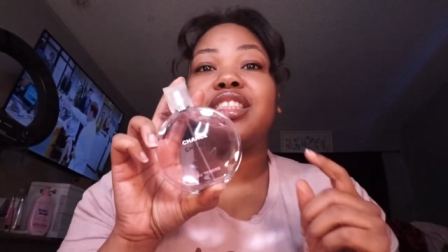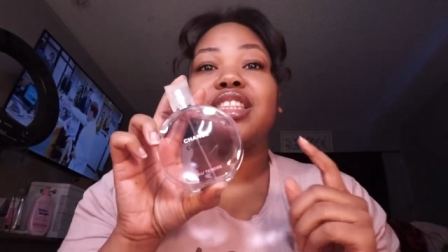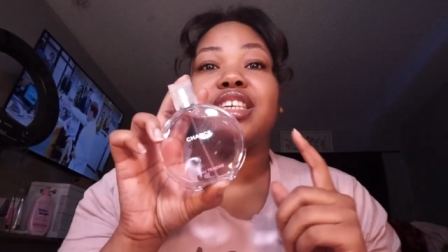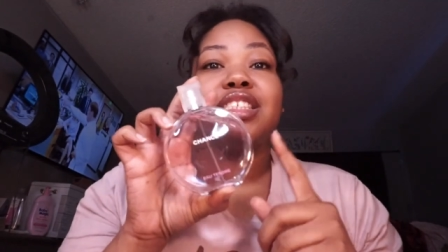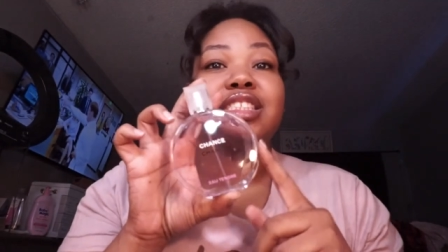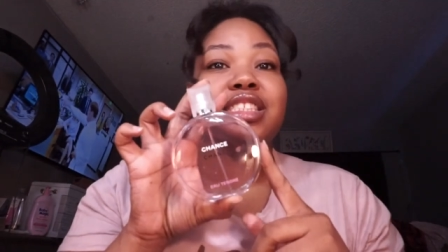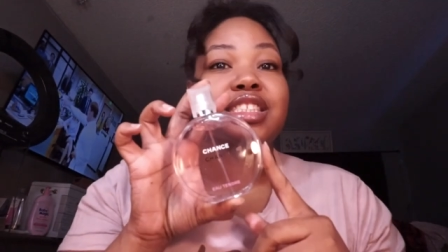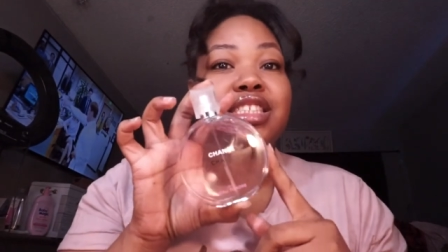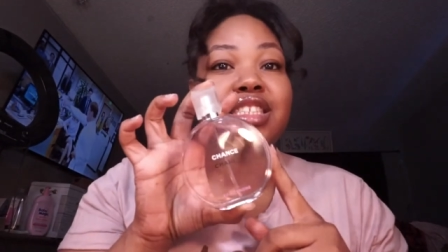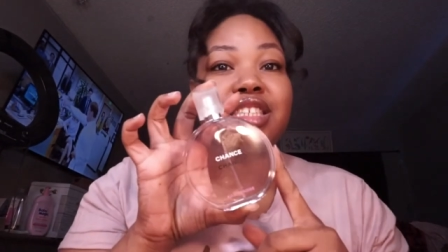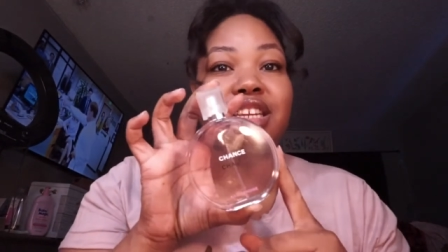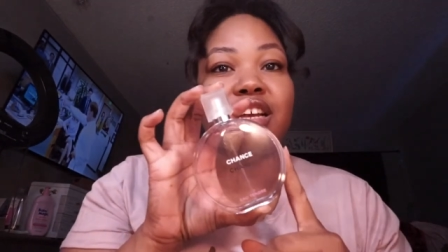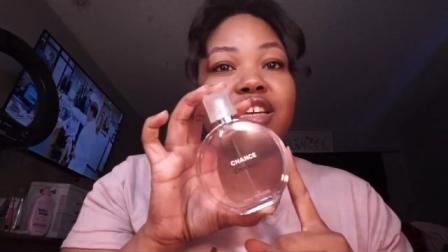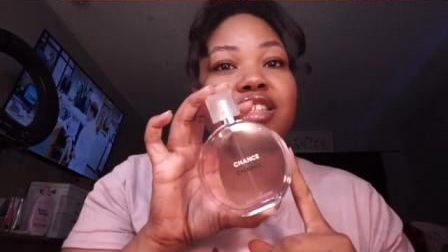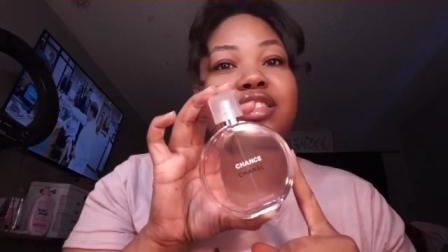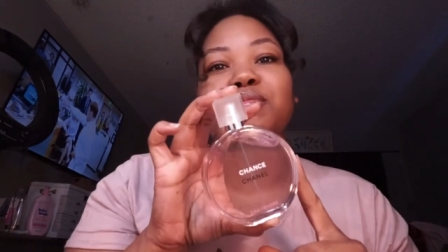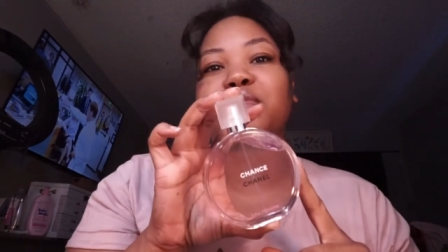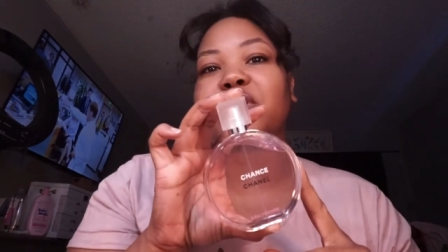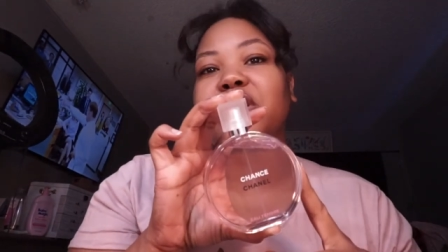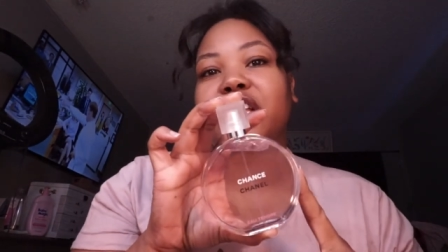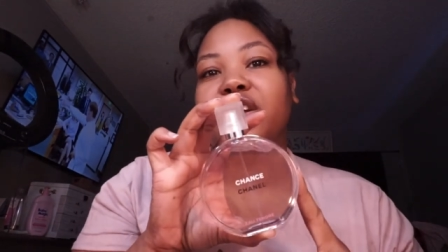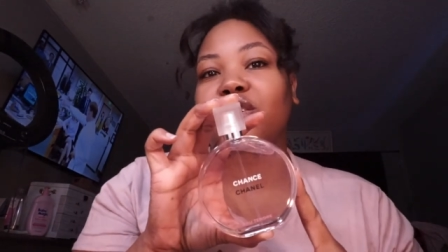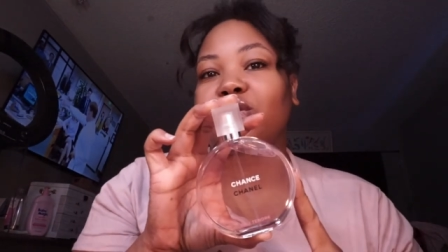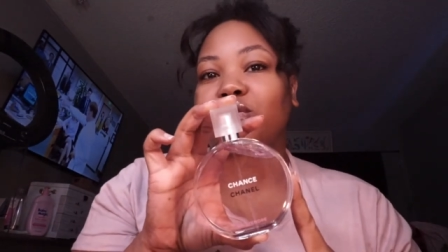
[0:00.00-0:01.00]
This does not
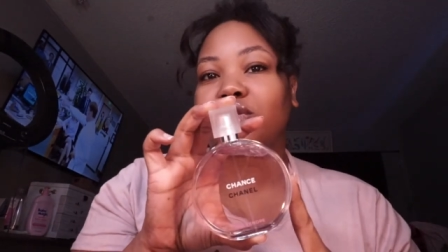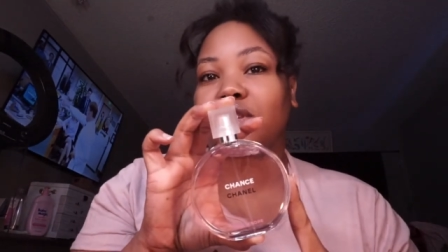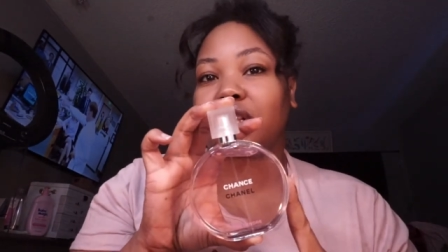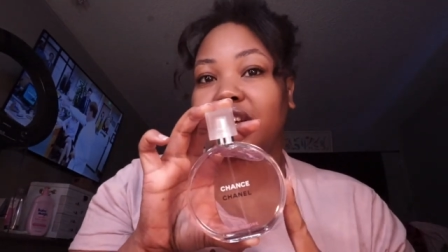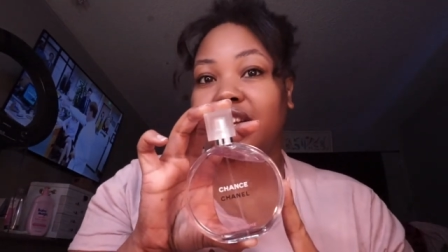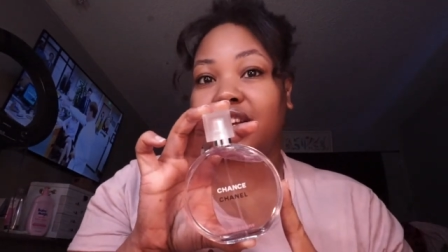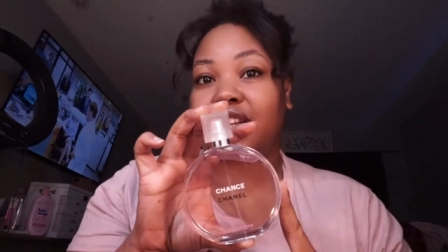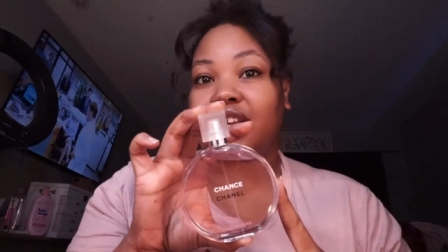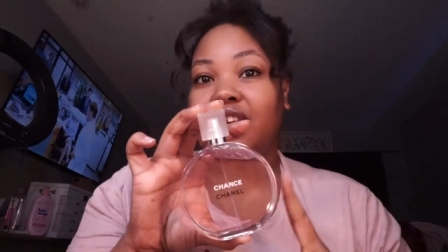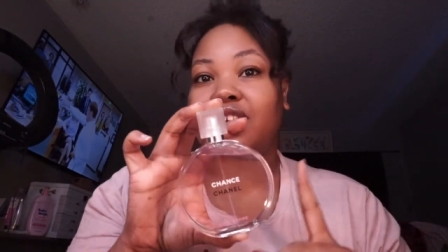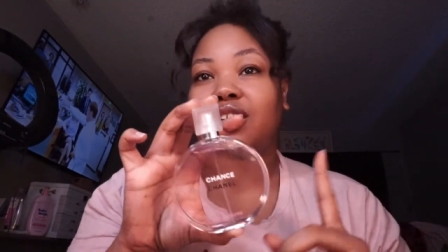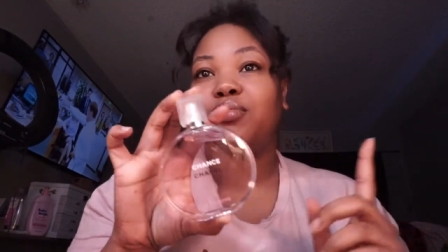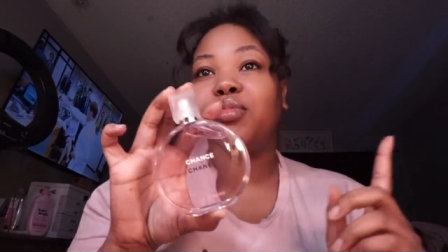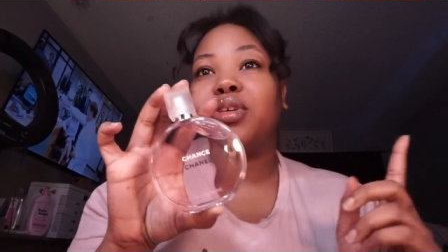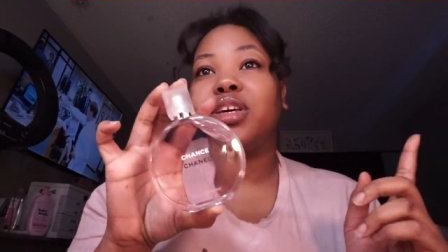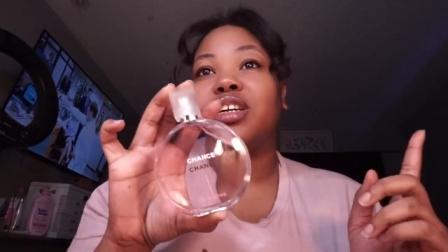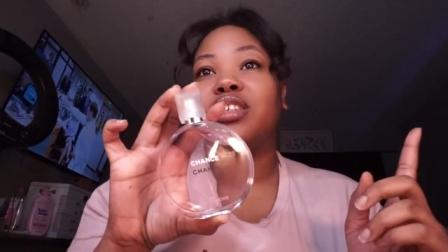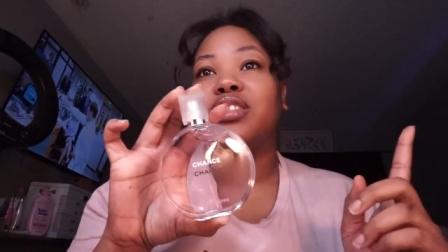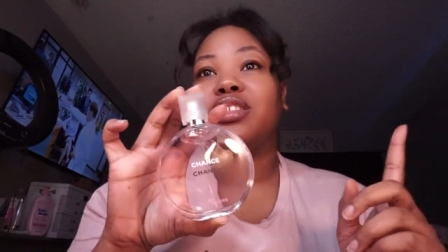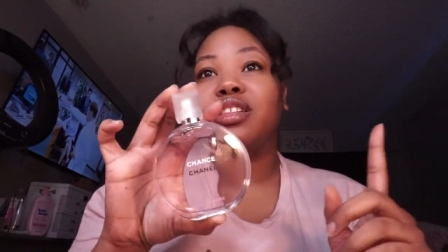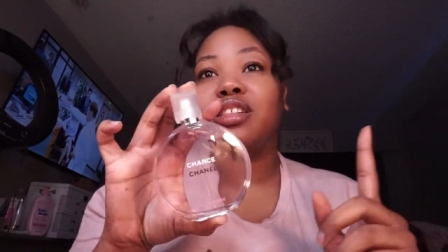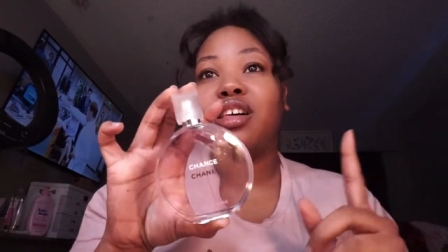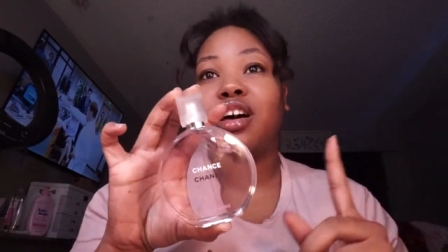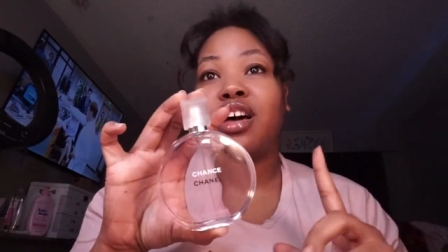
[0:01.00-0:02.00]
smell like old lady
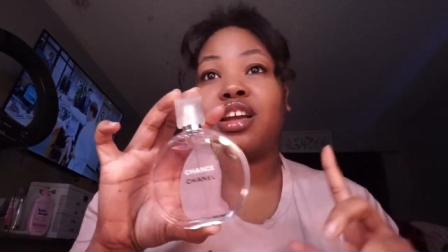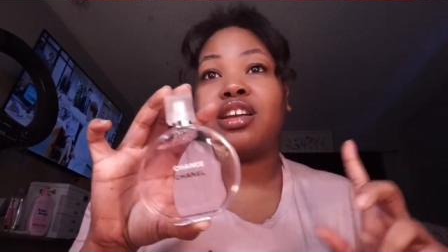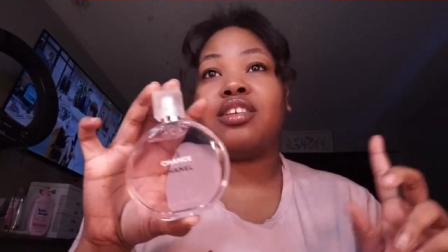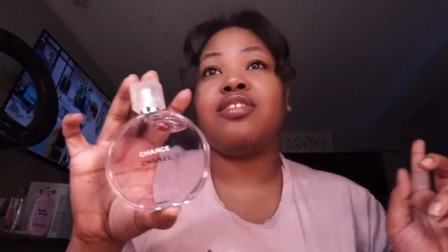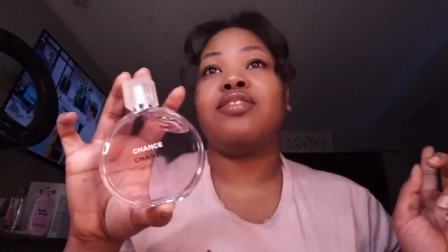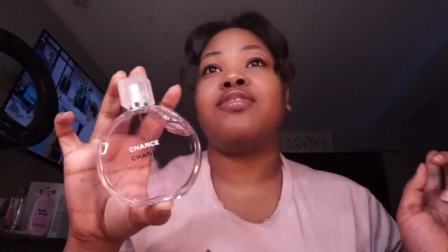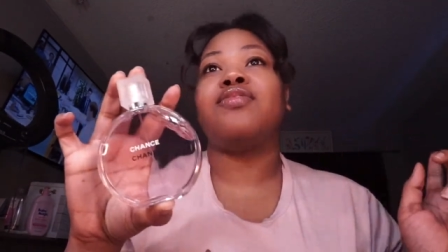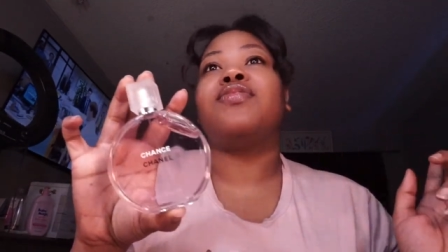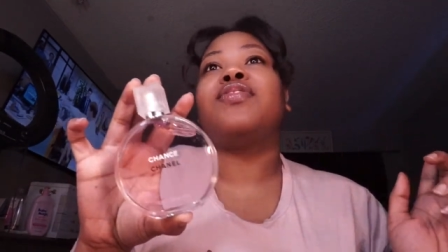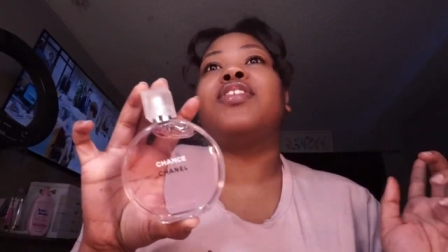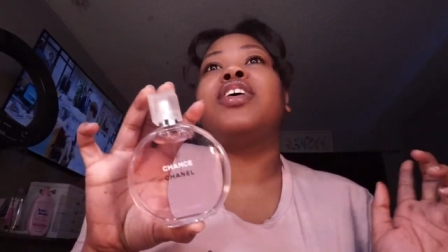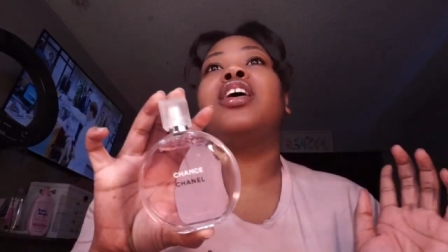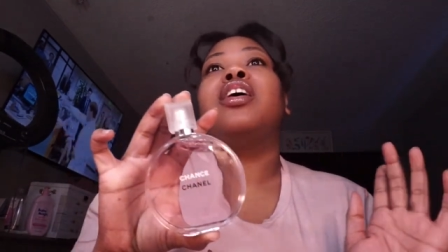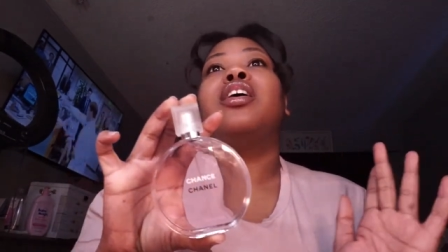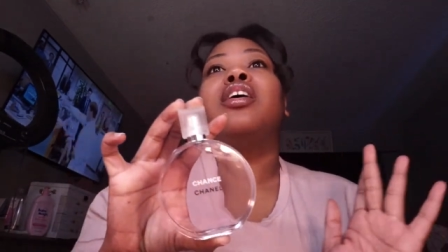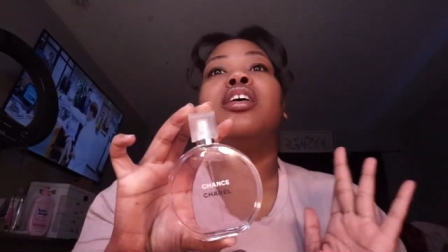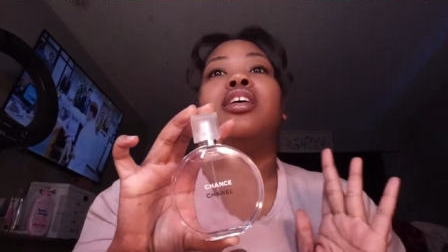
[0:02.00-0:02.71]
because a lot of